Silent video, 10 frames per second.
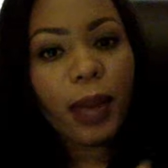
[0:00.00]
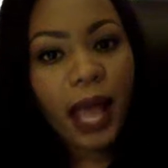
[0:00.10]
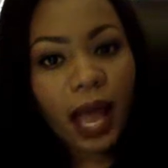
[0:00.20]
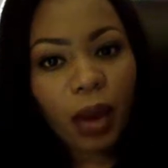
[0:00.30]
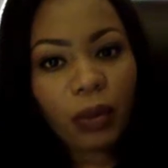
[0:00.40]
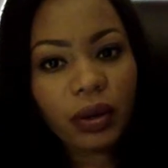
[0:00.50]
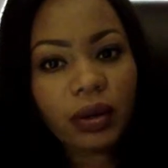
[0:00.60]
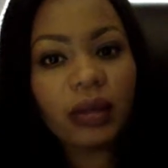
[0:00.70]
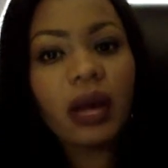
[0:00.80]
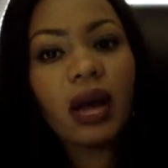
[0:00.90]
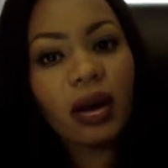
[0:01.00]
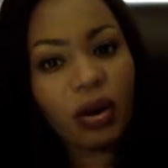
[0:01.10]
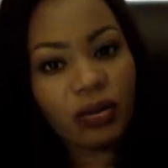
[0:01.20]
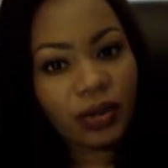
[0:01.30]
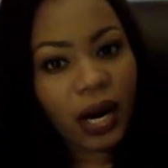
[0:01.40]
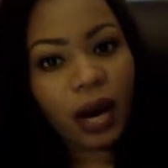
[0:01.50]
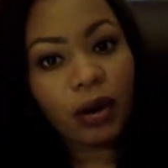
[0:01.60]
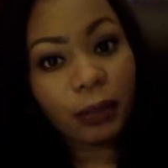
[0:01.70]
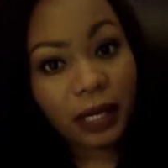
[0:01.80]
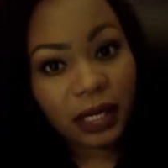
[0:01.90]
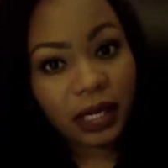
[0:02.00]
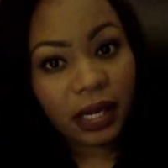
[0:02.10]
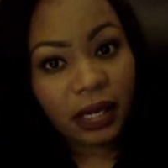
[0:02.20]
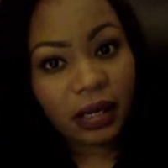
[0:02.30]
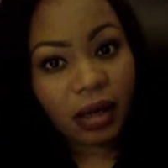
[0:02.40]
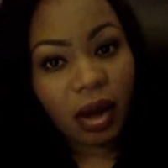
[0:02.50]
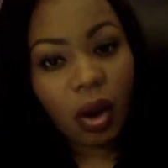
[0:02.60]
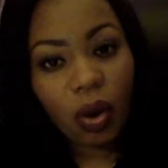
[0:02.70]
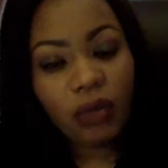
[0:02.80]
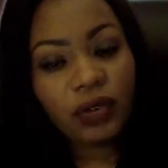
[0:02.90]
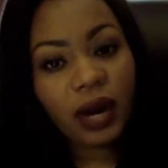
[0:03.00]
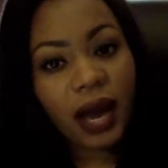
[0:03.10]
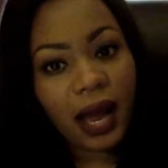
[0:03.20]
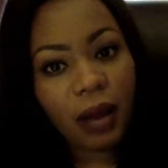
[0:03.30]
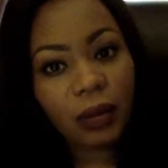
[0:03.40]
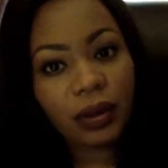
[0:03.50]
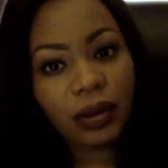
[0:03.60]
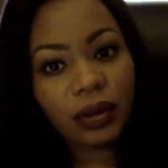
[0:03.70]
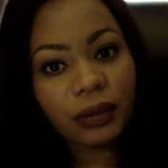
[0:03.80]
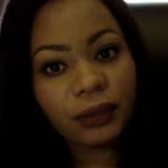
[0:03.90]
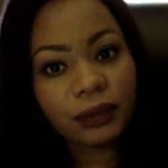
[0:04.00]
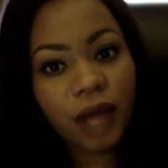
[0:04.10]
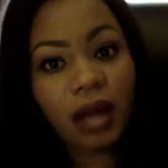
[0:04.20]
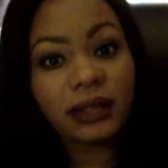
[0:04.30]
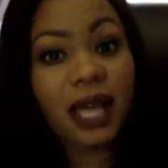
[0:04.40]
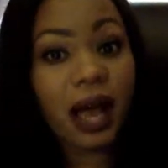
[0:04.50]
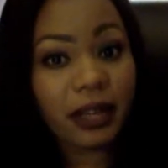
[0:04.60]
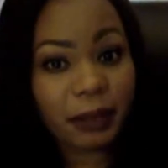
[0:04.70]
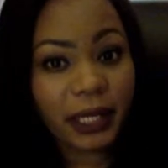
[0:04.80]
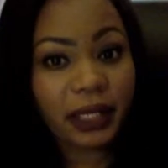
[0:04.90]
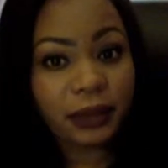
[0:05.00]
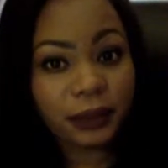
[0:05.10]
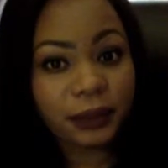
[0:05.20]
power over our being, over our autonomy,